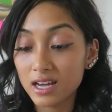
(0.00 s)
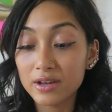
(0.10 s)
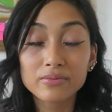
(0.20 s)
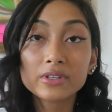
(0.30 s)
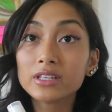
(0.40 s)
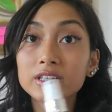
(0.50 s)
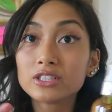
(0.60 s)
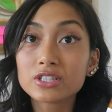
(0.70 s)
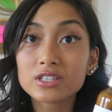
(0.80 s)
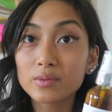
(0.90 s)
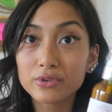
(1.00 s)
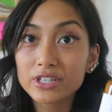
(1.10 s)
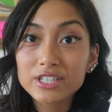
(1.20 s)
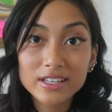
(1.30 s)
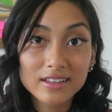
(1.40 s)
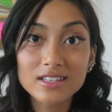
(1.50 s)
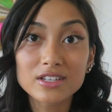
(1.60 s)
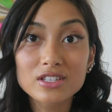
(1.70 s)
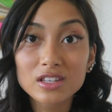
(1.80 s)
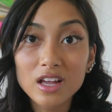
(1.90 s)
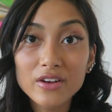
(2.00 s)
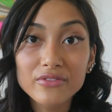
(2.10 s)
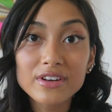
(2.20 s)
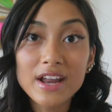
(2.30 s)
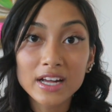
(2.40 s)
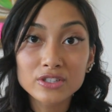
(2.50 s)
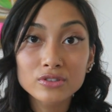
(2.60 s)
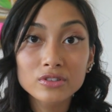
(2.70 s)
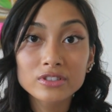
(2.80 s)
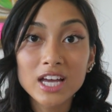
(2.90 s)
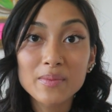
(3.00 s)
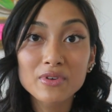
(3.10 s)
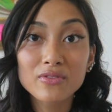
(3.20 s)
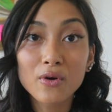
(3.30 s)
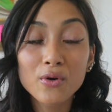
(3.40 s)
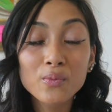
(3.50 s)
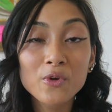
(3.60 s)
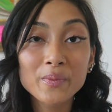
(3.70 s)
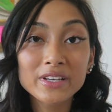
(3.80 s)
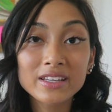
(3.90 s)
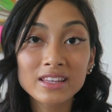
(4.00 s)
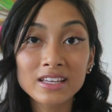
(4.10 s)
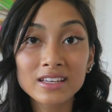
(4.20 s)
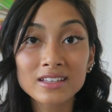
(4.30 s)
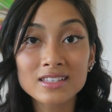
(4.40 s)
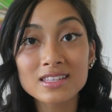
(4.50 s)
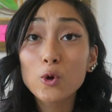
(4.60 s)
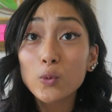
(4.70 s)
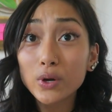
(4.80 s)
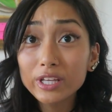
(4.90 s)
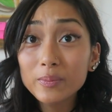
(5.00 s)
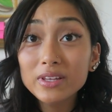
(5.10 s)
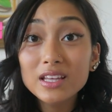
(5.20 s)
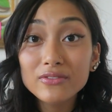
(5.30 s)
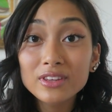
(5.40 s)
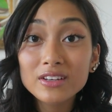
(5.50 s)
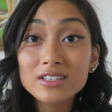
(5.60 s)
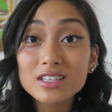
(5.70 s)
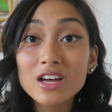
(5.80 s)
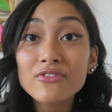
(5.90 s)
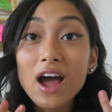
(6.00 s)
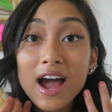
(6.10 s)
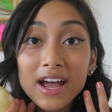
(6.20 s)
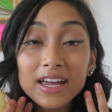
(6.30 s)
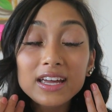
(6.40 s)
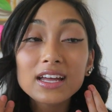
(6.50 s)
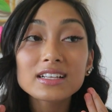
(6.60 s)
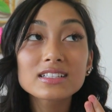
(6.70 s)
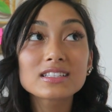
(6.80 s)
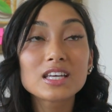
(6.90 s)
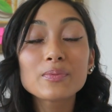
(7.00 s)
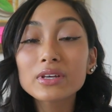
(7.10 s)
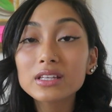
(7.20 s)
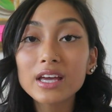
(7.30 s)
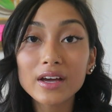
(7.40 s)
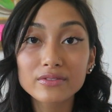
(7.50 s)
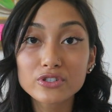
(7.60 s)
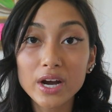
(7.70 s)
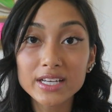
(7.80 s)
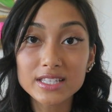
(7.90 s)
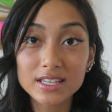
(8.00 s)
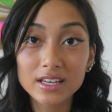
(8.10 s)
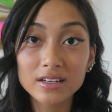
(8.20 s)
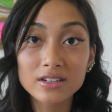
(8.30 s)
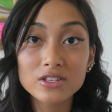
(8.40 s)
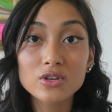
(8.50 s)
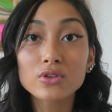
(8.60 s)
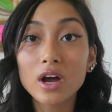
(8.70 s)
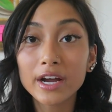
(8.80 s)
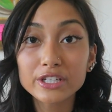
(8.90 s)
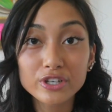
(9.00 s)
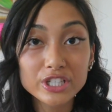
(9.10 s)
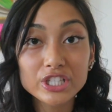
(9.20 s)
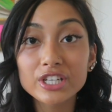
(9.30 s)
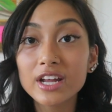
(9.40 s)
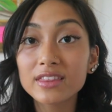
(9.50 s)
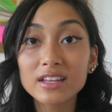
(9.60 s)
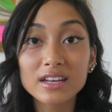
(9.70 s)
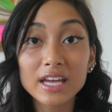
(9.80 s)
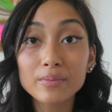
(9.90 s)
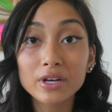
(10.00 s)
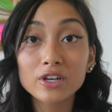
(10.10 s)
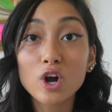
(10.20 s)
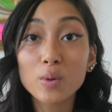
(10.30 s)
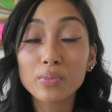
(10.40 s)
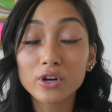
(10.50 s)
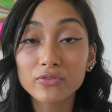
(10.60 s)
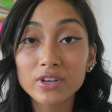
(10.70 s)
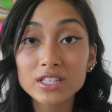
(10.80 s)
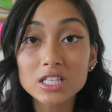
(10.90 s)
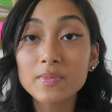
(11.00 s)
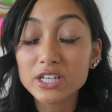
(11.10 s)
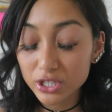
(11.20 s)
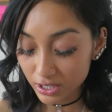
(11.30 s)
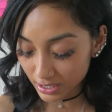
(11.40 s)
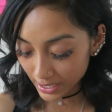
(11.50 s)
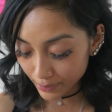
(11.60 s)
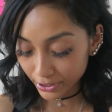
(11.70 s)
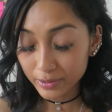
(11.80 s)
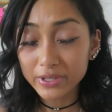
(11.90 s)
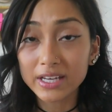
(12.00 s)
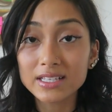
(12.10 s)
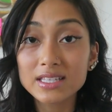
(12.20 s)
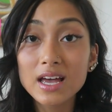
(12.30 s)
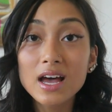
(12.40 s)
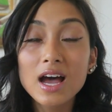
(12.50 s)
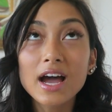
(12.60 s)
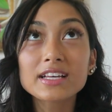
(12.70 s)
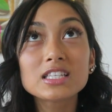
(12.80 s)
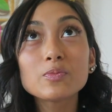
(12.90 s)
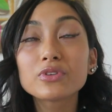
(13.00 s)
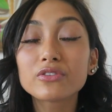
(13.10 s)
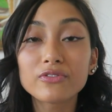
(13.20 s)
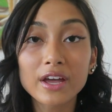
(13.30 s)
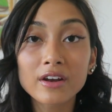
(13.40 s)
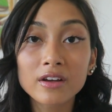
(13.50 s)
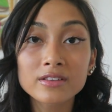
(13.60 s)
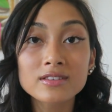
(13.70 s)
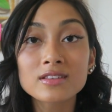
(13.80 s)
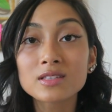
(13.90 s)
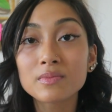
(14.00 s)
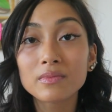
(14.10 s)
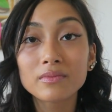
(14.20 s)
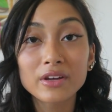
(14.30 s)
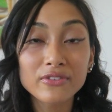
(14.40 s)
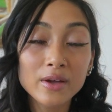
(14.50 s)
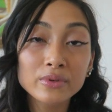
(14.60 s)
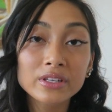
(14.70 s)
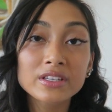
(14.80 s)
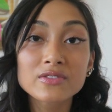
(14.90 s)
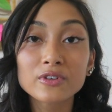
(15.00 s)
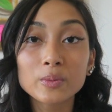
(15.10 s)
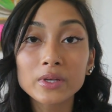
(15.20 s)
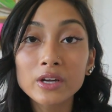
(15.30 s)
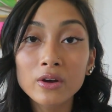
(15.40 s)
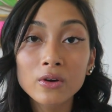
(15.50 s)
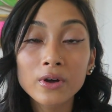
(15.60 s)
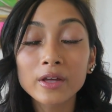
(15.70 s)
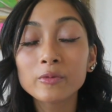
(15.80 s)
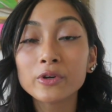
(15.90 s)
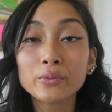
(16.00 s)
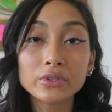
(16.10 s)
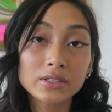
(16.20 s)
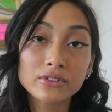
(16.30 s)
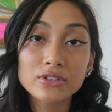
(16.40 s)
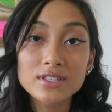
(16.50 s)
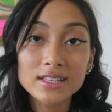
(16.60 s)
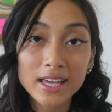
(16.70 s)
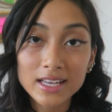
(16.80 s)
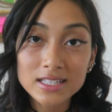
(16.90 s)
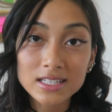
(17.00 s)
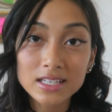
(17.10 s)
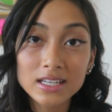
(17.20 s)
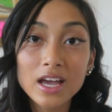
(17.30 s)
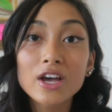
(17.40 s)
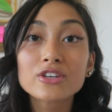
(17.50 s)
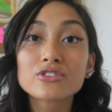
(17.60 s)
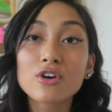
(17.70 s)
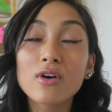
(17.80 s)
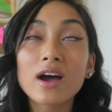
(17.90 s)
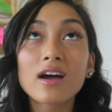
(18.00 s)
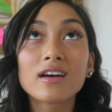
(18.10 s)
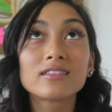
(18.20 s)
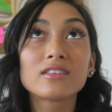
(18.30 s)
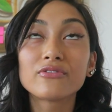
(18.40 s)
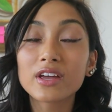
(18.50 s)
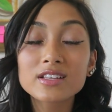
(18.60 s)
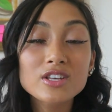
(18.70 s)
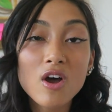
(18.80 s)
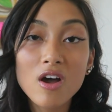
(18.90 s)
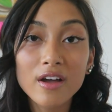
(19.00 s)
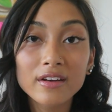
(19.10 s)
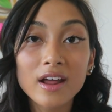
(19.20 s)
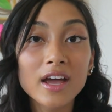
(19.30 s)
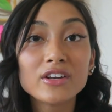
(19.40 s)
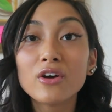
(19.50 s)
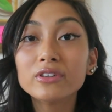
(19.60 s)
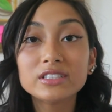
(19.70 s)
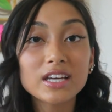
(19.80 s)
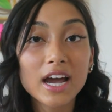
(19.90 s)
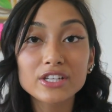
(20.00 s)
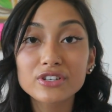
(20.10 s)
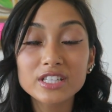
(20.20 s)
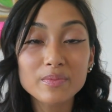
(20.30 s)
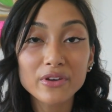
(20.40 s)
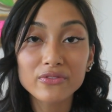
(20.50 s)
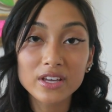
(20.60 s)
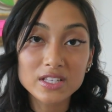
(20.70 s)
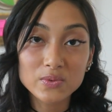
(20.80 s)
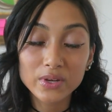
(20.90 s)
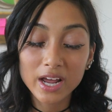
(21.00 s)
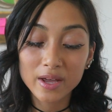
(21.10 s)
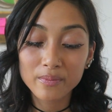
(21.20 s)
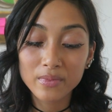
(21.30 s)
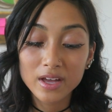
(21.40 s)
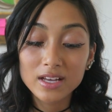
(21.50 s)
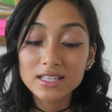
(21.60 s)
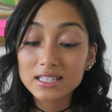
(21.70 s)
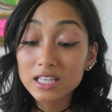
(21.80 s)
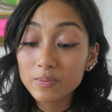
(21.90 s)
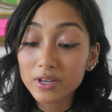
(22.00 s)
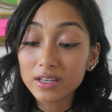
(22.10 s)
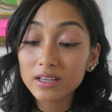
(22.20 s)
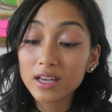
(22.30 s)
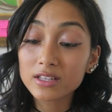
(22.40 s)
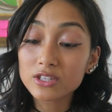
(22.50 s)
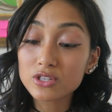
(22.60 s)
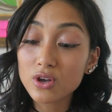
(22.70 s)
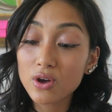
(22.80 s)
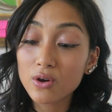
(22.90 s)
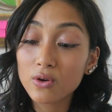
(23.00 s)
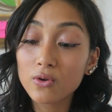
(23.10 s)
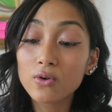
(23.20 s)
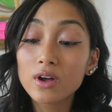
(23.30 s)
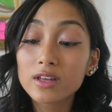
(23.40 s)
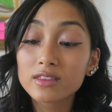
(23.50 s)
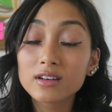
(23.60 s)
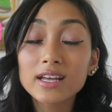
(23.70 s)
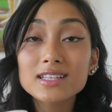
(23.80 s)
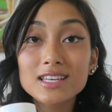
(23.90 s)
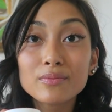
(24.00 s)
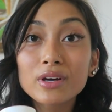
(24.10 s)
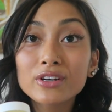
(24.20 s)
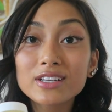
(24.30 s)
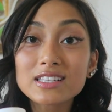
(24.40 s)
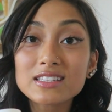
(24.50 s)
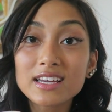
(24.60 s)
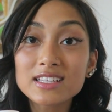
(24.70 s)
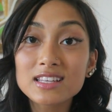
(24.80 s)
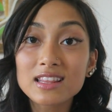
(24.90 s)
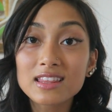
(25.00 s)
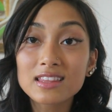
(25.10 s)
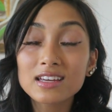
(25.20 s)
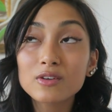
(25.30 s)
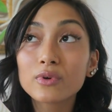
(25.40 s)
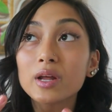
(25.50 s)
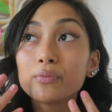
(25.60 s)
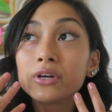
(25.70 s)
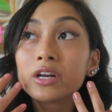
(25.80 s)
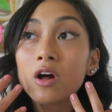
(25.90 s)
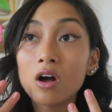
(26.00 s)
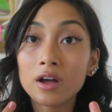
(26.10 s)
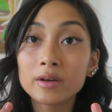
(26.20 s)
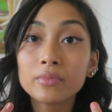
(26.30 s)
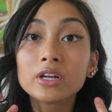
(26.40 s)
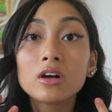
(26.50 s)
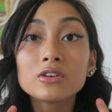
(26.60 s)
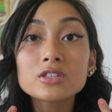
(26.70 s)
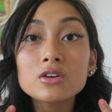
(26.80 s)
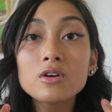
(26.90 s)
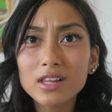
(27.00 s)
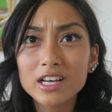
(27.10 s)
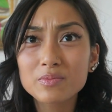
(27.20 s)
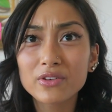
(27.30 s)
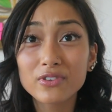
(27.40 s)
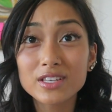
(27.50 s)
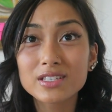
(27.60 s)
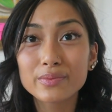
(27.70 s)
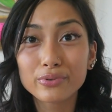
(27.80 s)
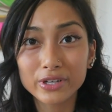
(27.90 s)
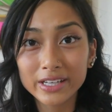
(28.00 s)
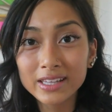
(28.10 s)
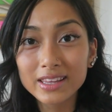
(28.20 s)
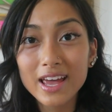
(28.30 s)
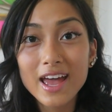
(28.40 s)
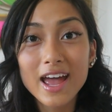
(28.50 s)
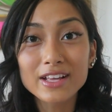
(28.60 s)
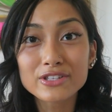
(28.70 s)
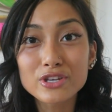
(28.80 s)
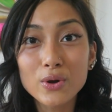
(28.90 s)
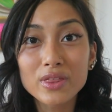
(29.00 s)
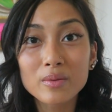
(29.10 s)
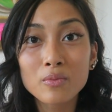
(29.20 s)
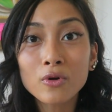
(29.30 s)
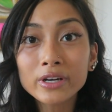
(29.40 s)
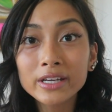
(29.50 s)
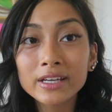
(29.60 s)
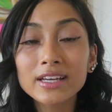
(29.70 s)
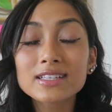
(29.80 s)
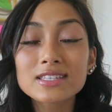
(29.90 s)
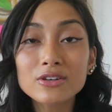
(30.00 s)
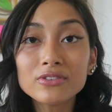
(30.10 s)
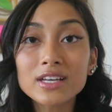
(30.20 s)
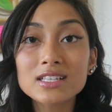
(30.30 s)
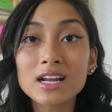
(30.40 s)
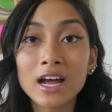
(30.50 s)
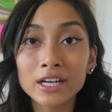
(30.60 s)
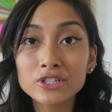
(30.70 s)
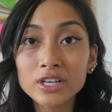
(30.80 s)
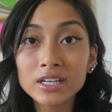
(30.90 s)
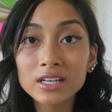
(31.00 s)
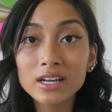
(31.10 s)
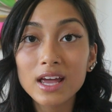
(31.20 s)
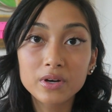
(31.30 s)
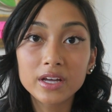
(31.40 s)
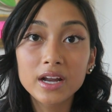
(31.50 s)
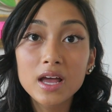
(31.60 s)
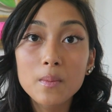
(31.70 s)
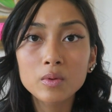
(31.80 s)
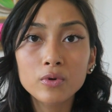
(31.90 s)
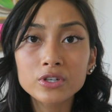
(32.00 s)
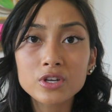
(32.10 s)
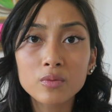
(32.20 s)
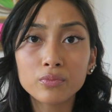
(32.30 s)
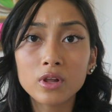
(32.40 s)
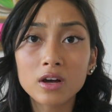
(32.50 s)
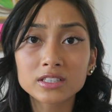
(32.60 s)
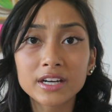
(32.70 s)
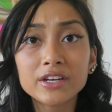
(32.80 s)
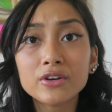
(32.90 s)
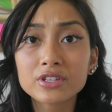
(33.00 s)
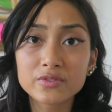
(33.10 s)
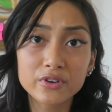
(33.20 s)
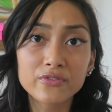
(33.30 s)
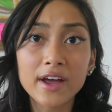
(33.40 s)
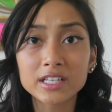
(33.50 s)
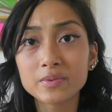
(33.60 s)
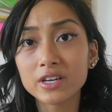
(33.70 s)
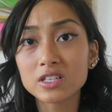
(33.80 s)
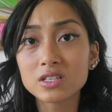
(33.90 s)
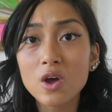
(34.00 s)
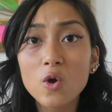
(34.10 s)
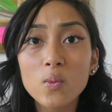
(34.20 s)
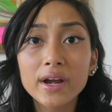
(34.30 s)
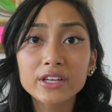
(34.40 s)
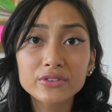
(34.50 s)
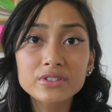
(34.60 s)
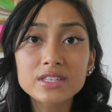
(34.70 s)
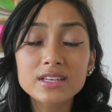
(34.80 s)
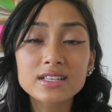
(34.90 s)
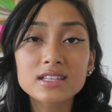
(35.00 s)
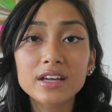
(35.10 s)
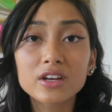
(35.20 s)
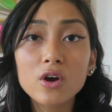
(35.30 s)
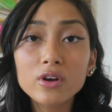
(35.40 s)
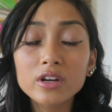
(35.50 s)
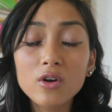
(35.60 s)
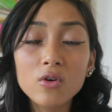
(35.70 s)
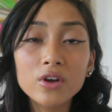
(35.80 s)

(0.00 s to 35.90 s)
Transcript: I really just appreciate this. I just love natural type of home remedy things. Really been loving their stuff. I typically have dry skin, so the hydration and the night butter are perfect, especially the night butter because I sleep with the fan on since my family is Filipino and we don't believe in using the AC. So the fan's on. I know it dehydrates my face when I'm sleeping and so the night skin butter is nice and thick when I put it on but it also allows my face to breathe and so in the morning it's still nice and hydrated but my pores aren't blocked and I know this for a fact because when I use things like coconut